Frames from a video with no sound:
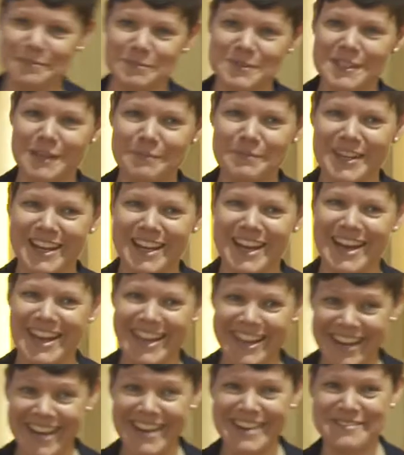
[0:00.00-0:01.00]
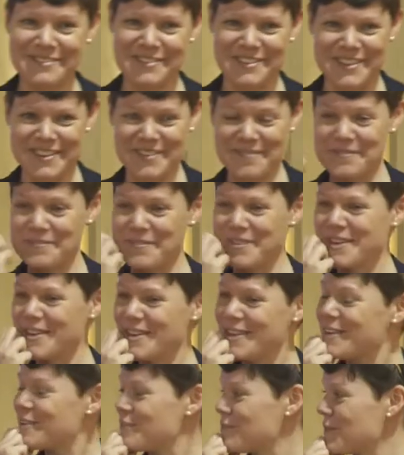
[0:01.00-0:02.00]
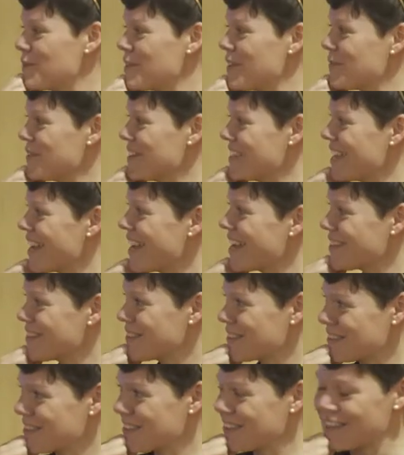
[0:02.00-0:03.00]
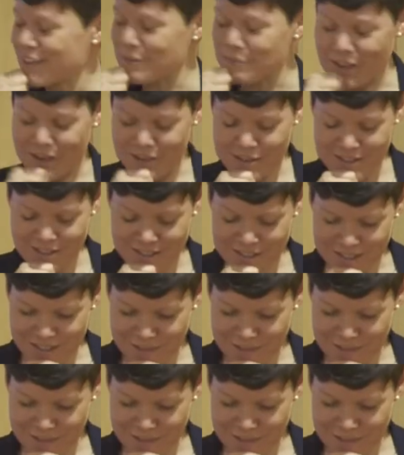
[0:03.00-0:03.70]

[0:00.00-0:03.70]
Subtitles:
something I gave them. For they got married at